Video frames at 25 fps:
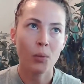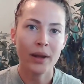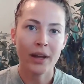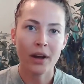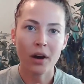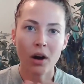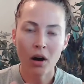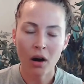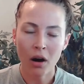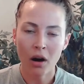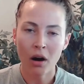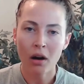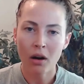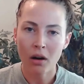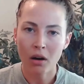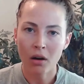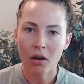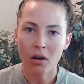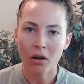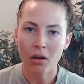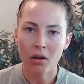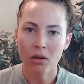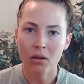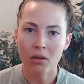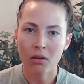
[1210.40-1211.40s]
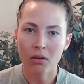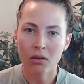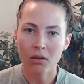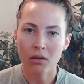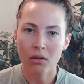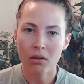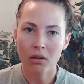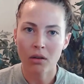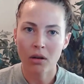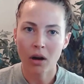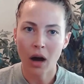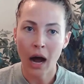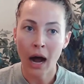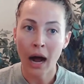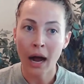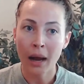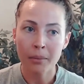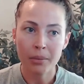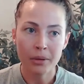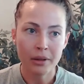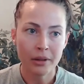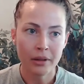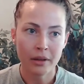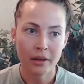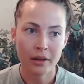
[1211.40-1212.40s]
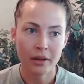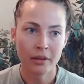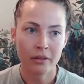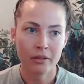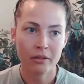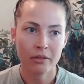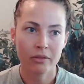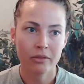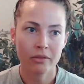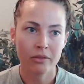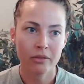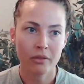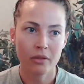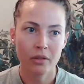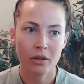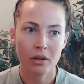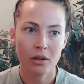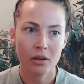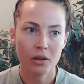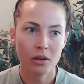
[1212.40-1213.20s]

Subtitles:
we are all, I believe,